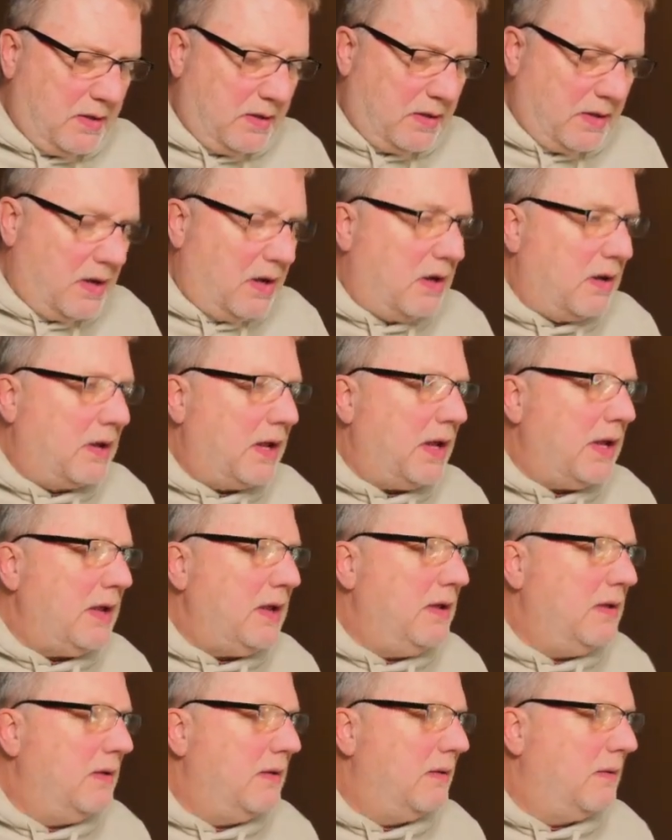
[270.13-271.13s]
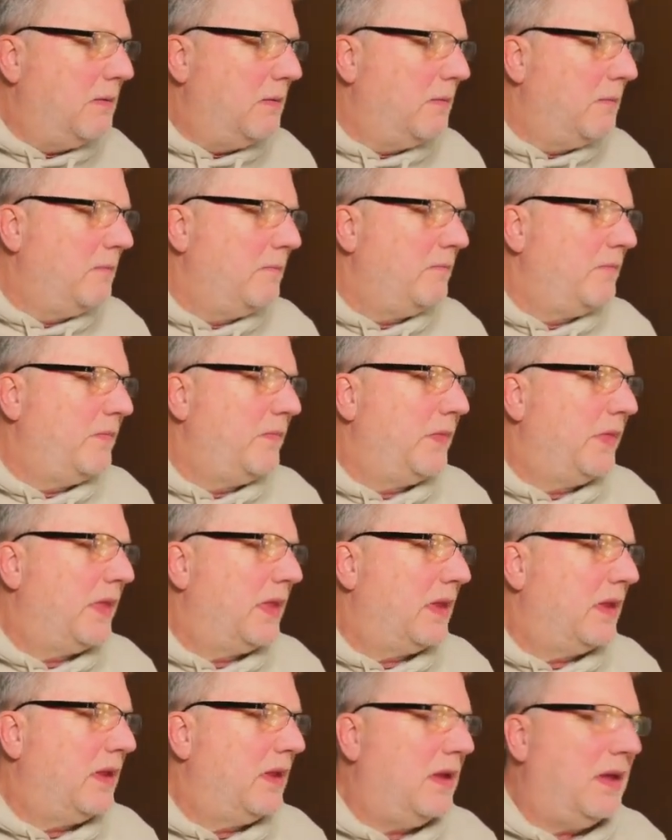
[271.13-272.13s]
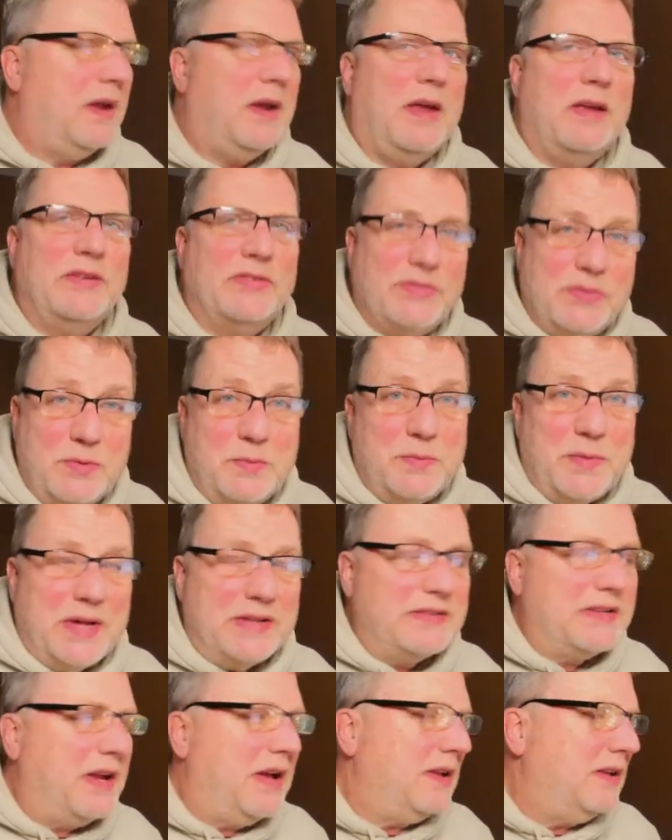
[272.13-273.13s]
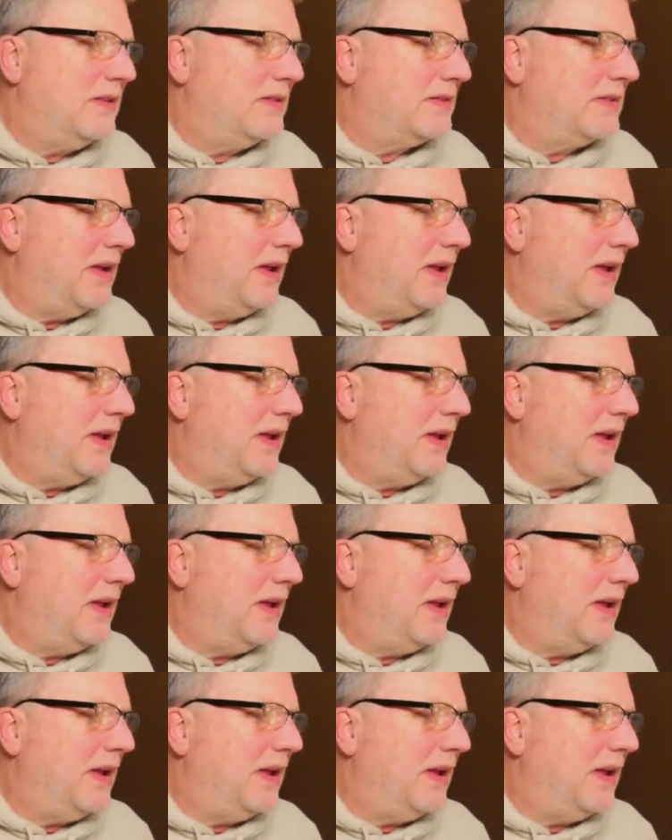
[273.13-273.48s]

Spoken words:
Conky, and I assume that's how you say